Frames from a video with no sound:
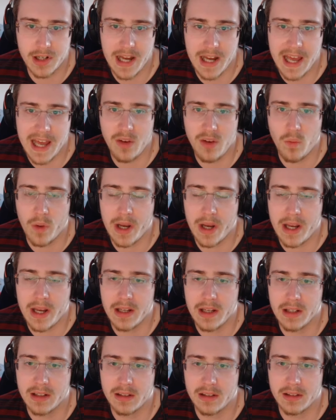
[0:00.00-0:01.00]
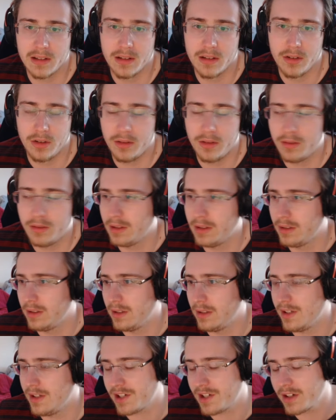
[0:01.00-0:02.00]
any way
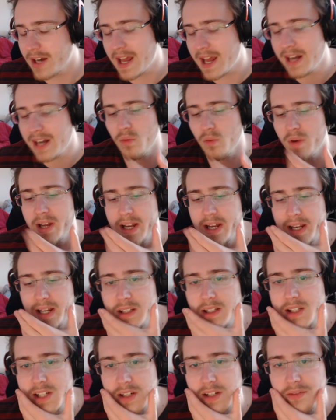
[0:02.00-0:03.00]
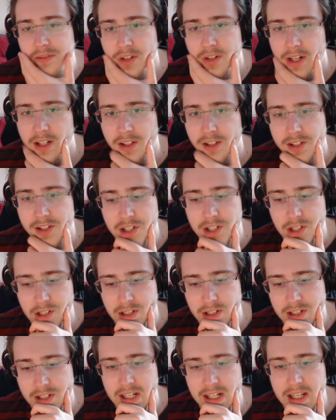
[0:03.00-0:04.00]
is there any way I hit something else here?
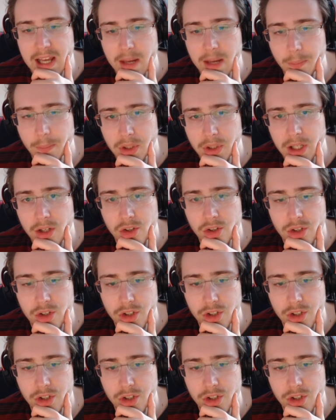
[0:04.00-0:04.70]
Because I can potentially